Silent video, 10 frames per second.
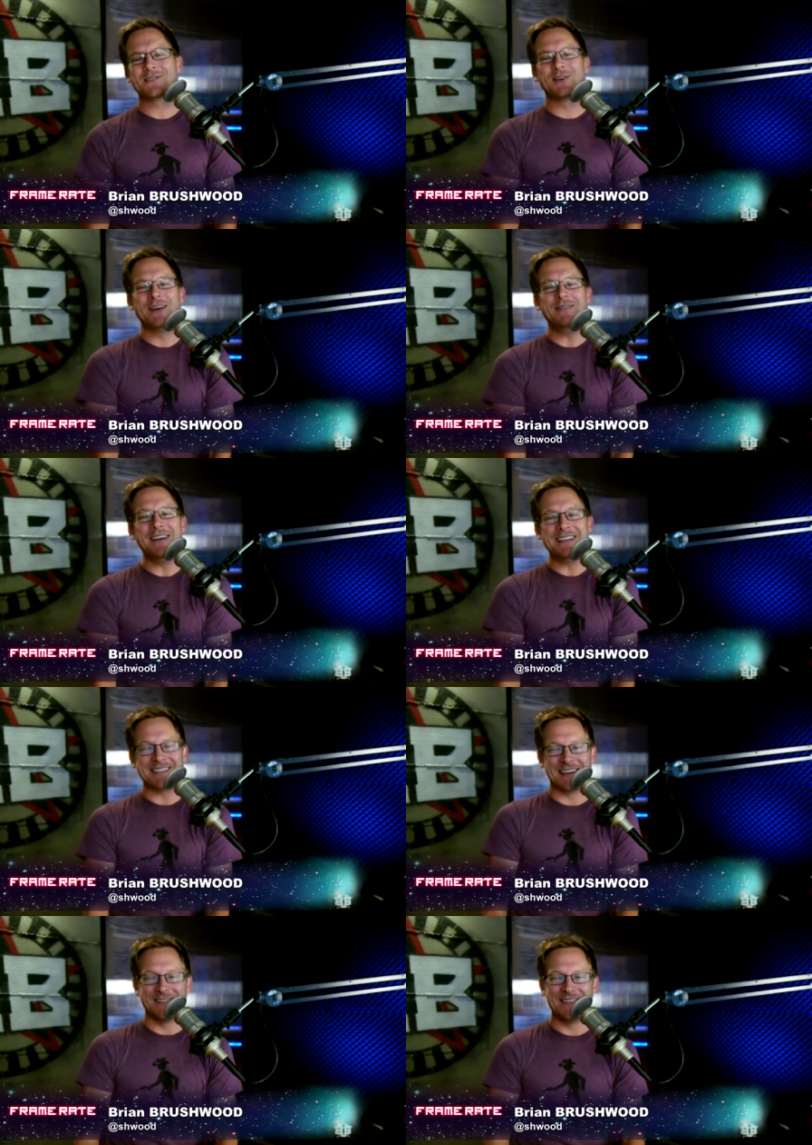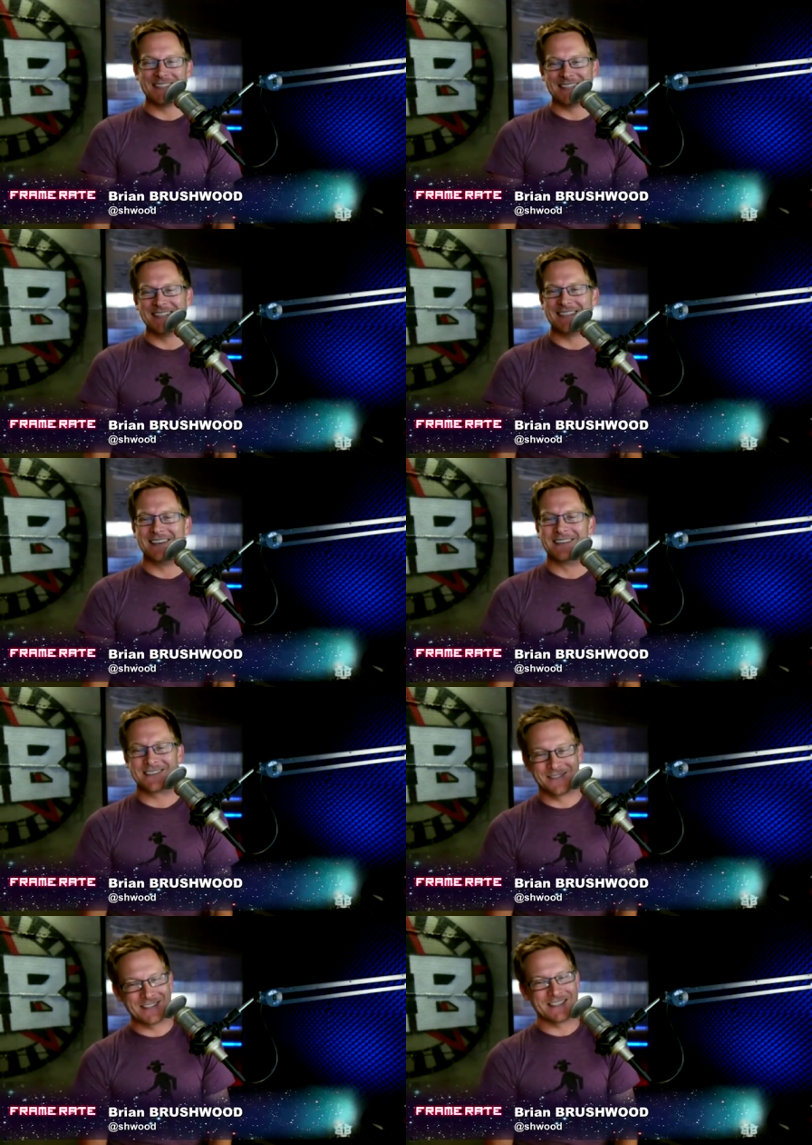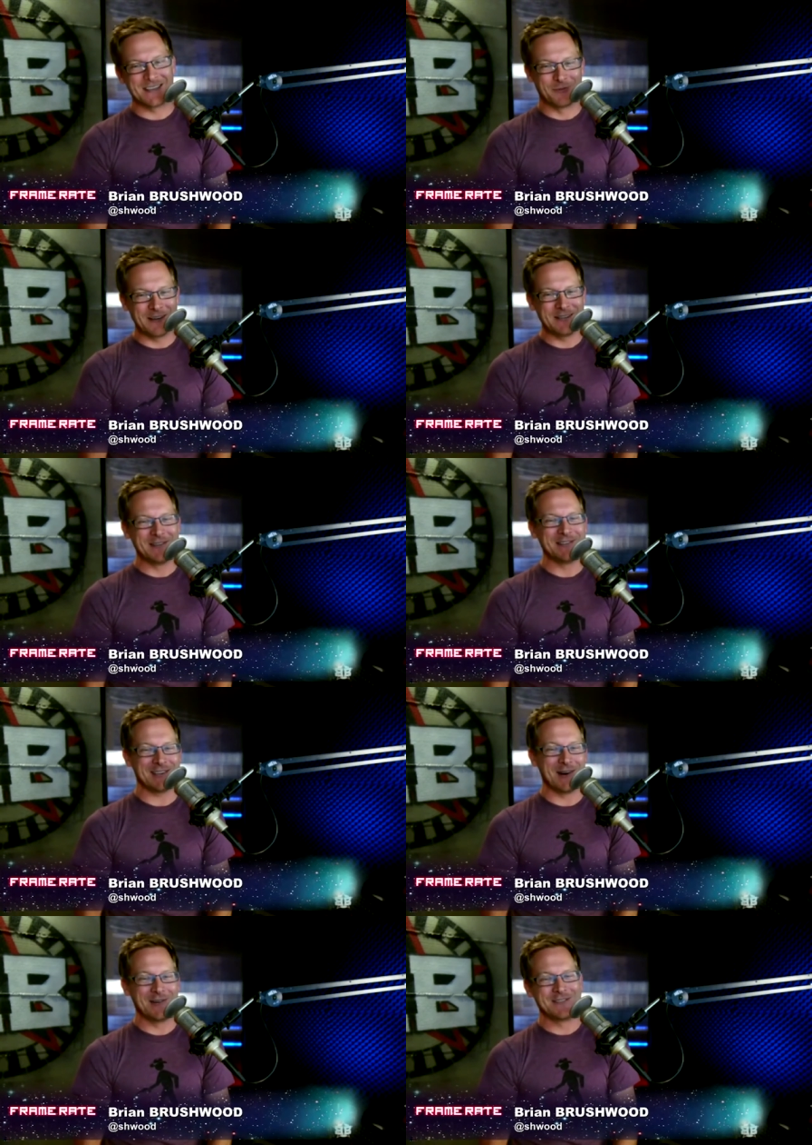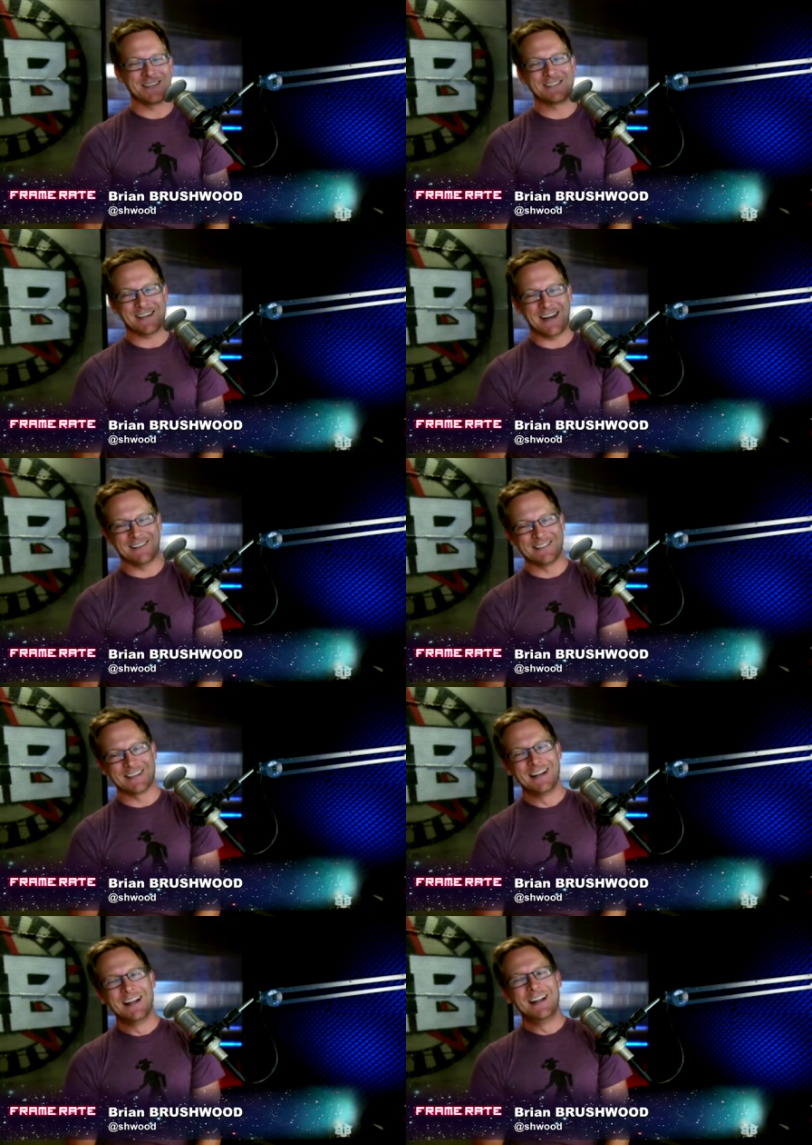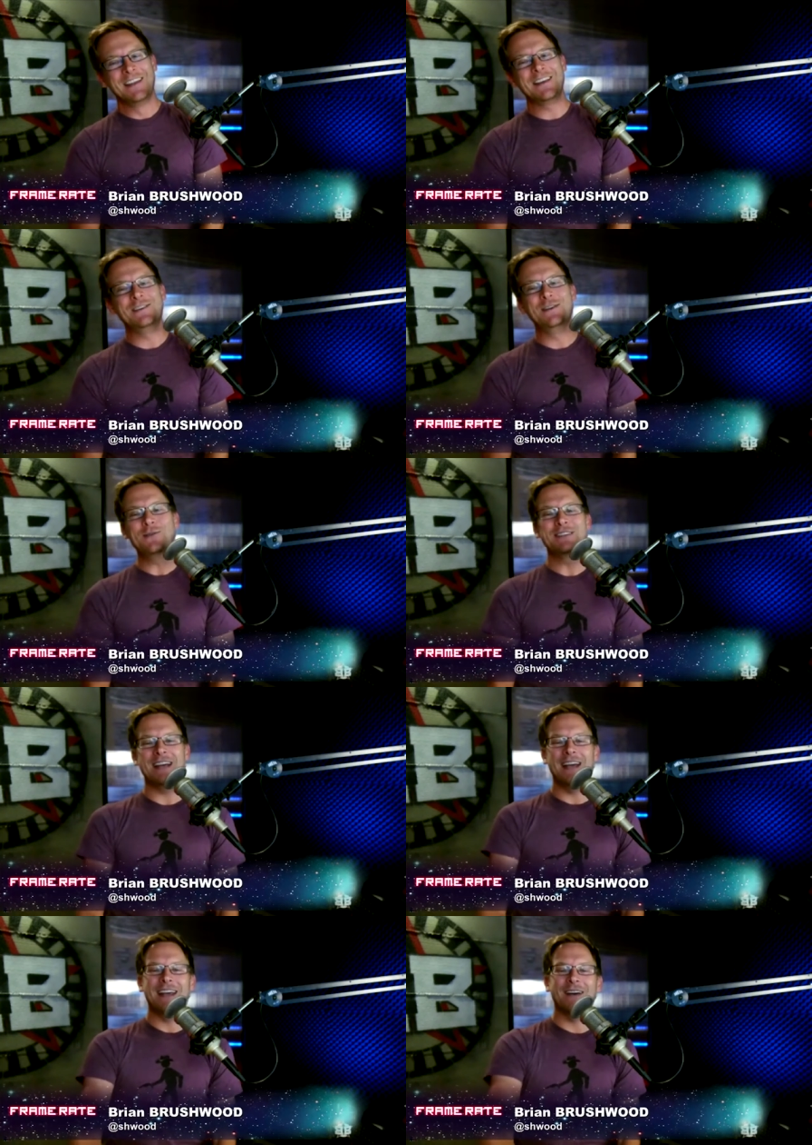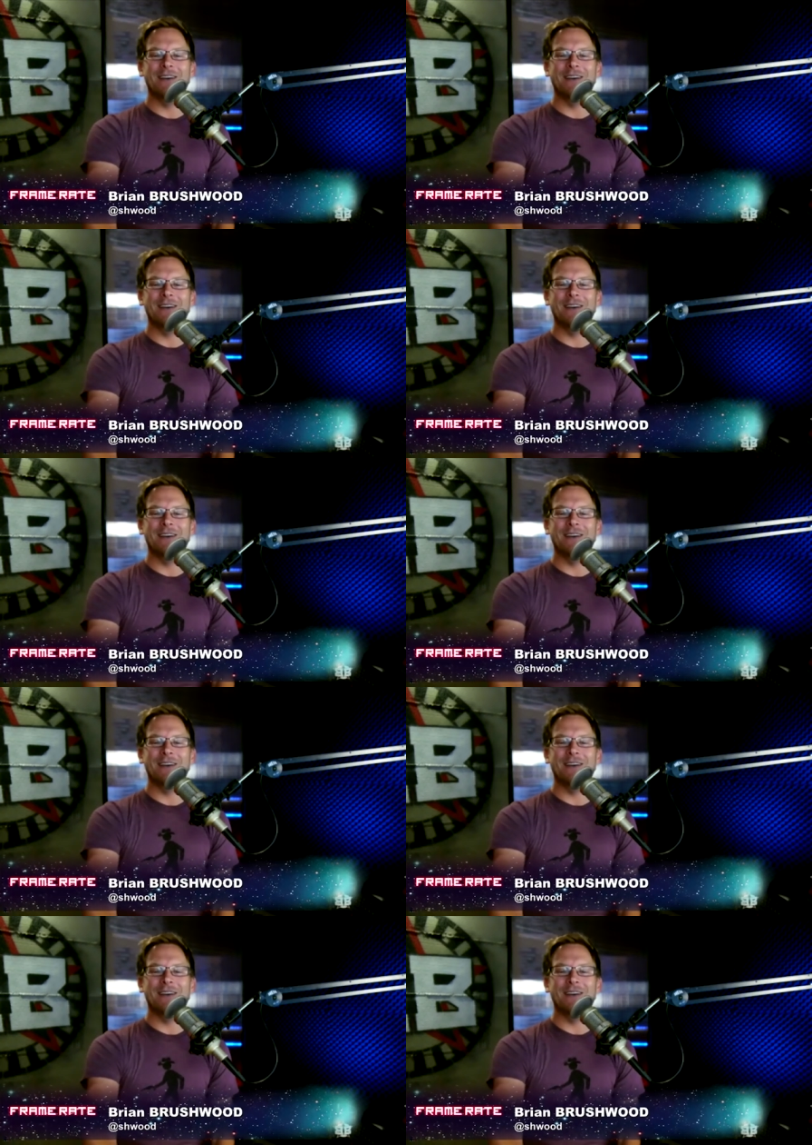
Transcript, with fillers: streaming services, the services that bring you the shows and channels that you dig.